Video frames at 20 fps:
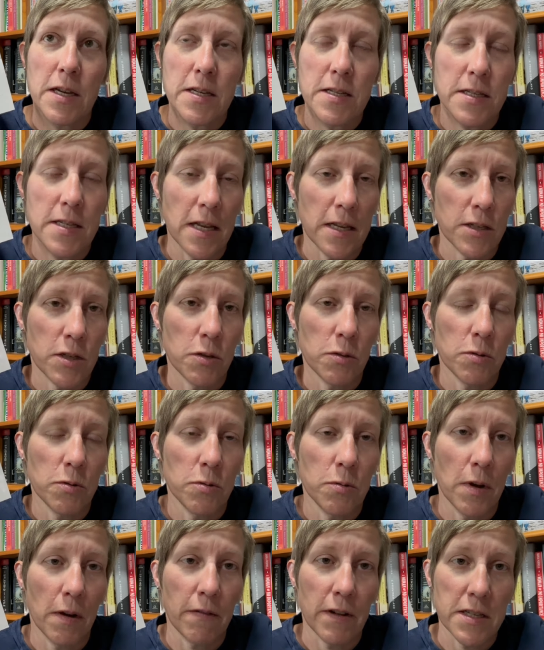sent
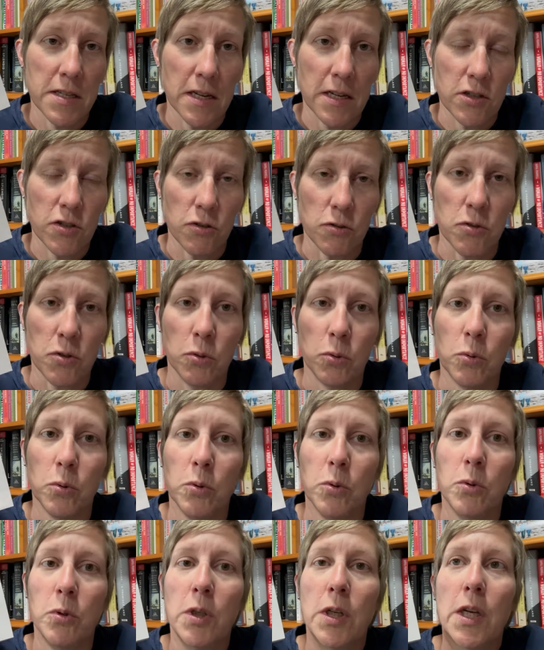to a residential
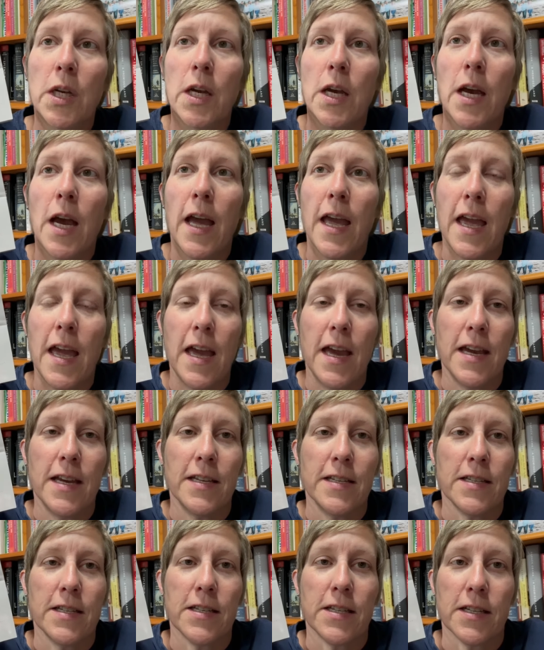school
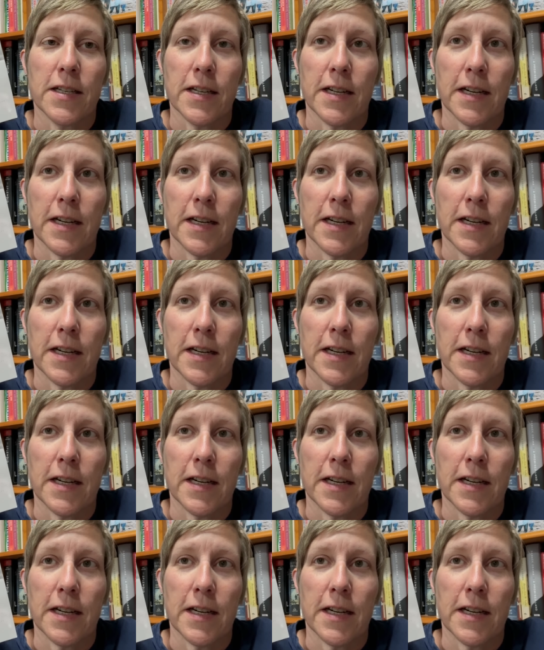and